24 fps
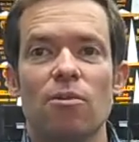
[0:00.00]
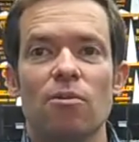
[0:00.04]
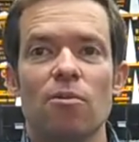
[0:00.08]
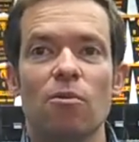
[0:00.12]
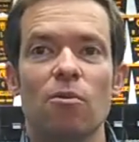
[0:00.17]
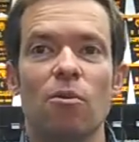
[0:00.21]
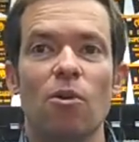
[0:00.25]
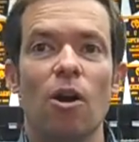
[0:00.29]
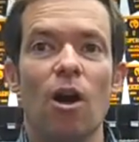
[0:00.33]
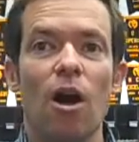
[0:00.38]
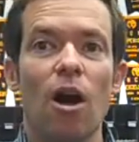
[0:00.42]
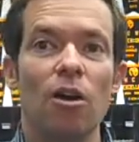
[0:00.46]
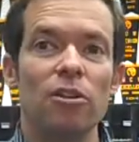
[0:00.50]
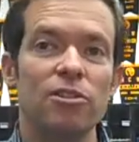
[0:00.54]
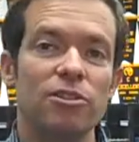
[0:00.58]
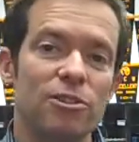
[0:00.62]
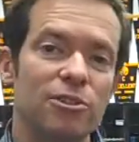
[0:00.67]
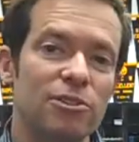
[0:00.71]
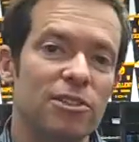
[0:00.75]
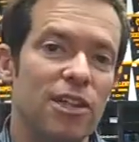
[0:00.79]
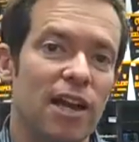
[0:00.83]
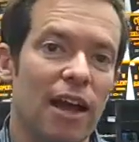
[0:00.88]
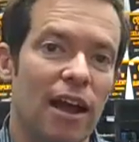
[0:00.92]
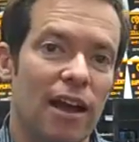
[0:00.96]
We'll also
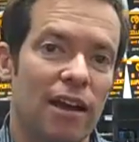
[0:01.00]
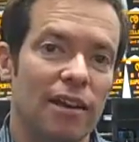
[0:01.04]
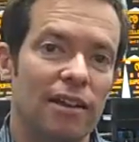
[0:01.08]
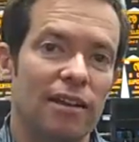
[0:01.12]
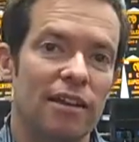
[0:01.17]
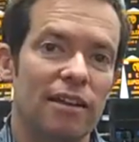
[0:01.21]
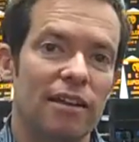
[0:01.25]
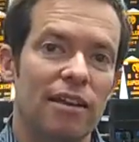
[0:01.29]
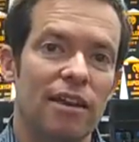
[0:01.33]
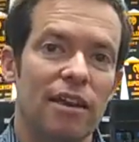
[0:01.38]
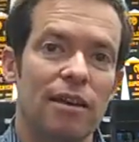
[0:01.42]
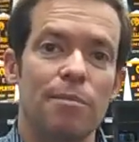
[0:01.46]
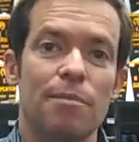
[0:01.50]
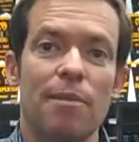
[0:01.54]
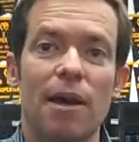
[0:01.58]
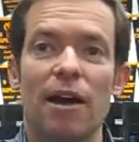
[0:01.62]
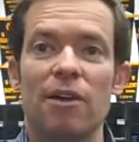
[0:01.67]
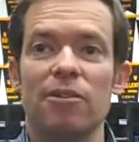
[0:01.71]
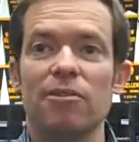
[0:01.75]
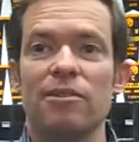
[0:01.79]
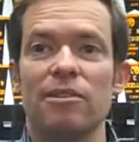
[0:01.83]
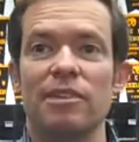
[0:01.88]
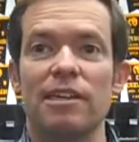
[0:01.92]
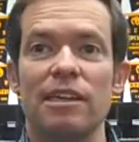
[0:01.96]
talk
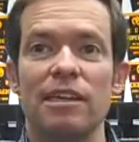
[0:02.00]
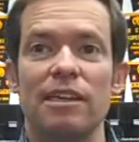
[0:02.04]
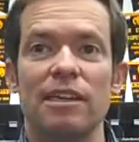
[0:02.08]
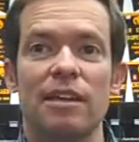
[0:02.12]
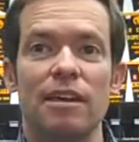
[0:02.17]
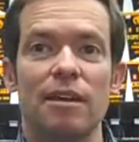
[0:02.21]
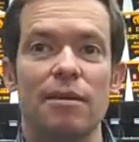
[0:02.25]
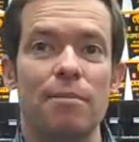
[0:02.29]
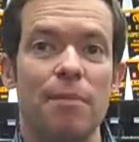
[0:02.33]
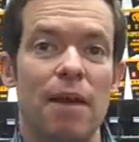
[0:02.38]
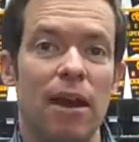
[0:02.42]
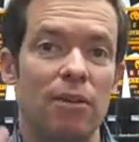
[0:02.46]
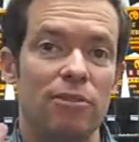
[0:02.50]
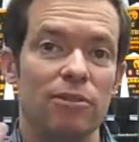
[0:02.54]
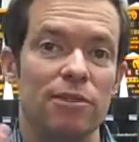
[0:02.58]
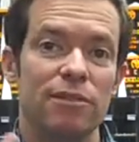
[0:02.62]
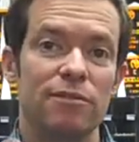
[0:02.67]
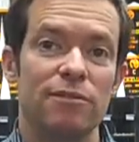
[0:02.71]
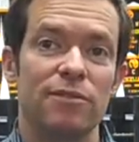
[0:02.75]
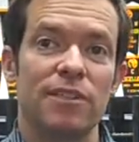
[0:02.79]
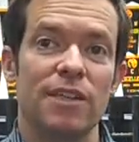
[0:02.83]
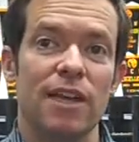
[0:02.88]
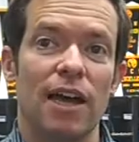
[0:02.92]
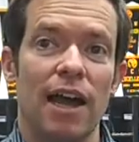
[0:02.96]
about the amount
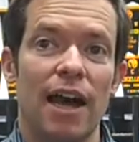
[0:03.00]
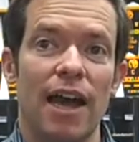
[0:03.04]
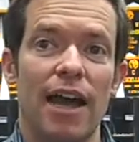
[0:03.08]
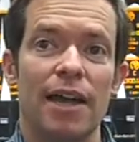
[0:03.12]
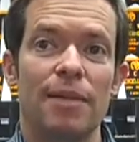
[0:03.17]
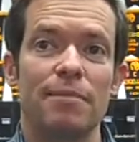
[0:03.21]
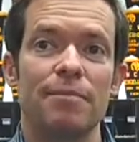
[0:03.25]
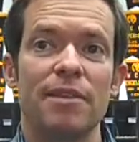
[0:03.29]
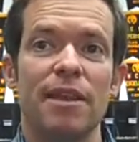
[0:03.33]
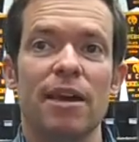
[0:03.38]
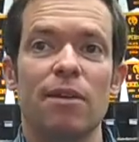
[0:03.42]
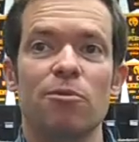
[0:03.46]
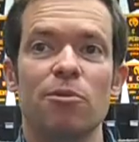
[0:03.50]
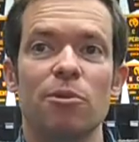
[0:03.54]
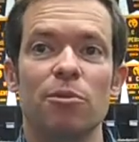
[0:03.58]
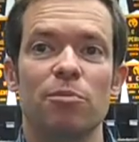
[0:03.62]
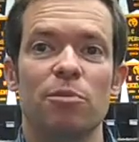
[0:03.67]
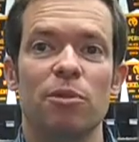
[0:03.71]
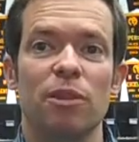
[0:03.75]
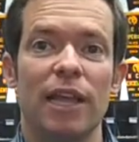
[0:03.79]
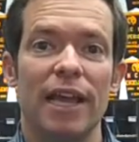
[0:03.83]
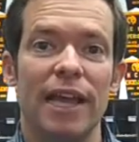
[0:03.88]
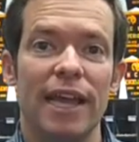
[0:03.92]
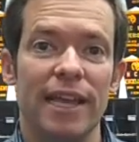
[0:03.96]
of time that we're
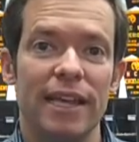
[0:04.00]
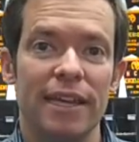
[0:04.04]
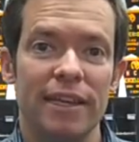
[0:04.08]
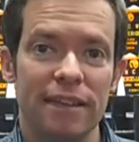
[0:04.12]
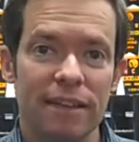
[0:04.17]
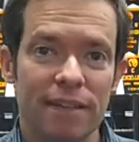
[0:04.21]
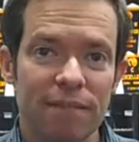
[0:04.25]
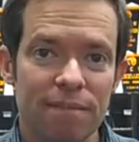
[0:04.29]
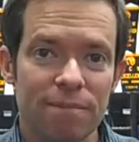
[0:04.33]
playing.